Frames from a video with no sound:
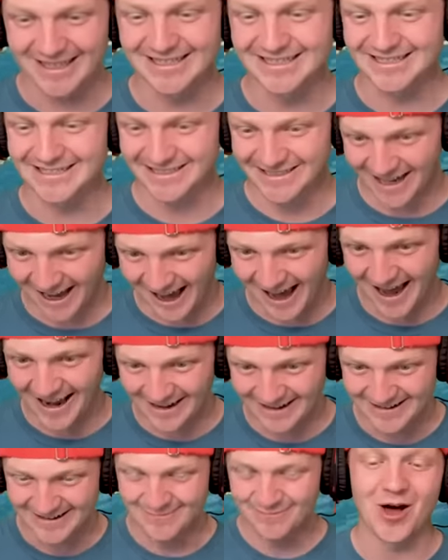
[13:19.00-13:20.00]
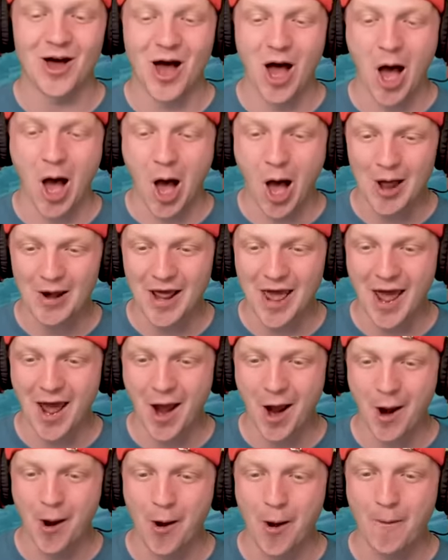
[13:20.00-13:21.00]
it's done. The hot
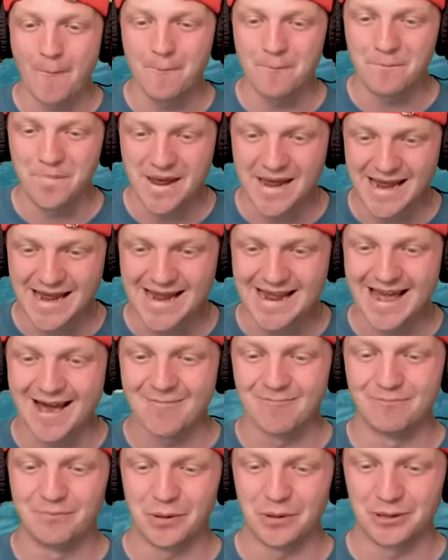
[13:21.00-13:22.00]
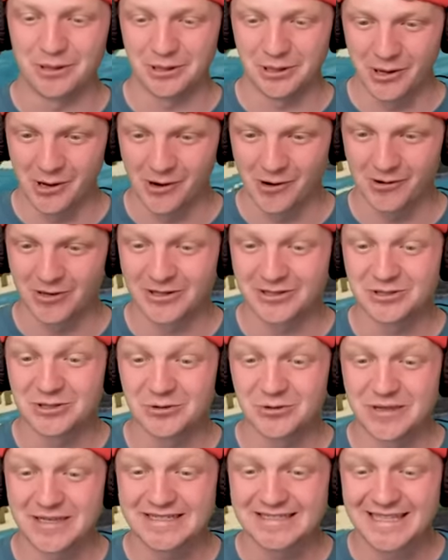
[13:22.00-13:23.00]
air bee balloon.
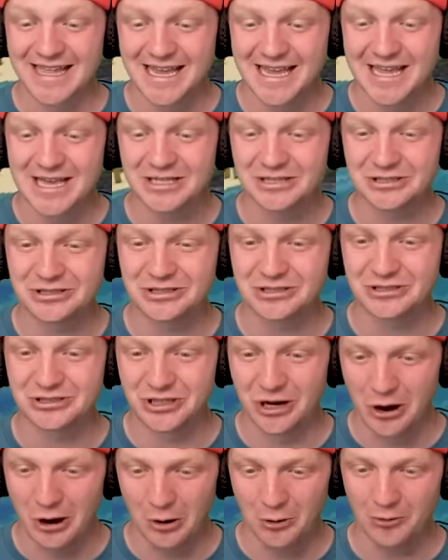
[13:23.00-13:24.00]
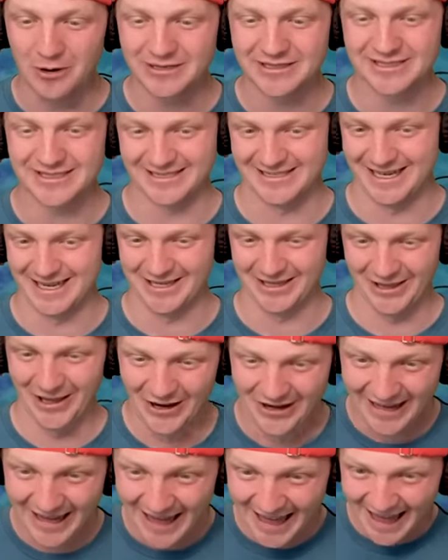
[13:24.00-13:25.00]
Dude, this thing is so sick
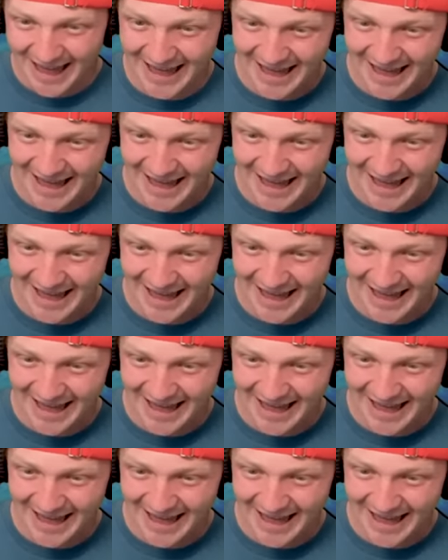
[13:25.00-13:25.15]
looking.